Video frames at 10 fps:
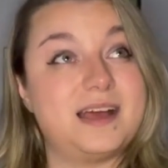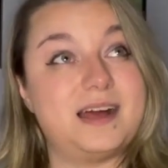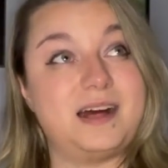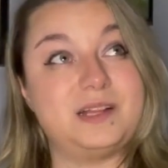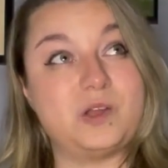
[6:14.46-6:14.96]

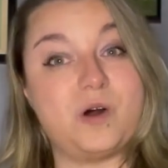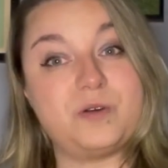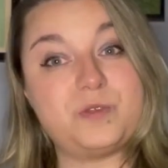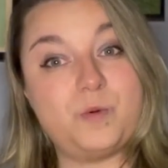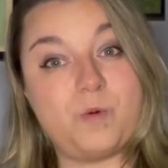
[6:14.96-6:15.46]

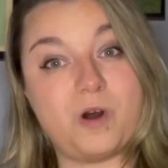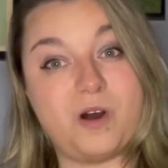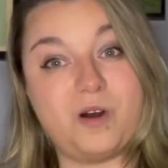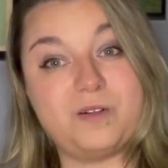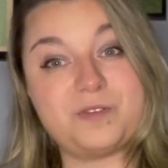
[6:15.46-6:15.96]
along the
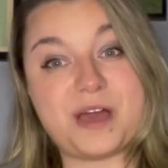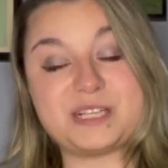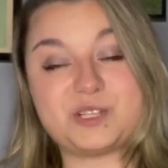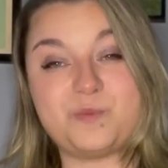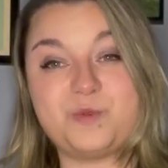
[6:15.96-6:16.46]
wall that
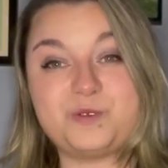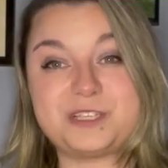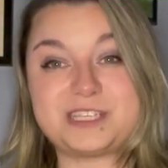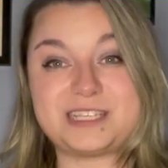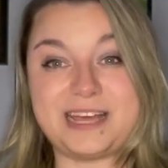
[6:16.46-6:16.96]
is almost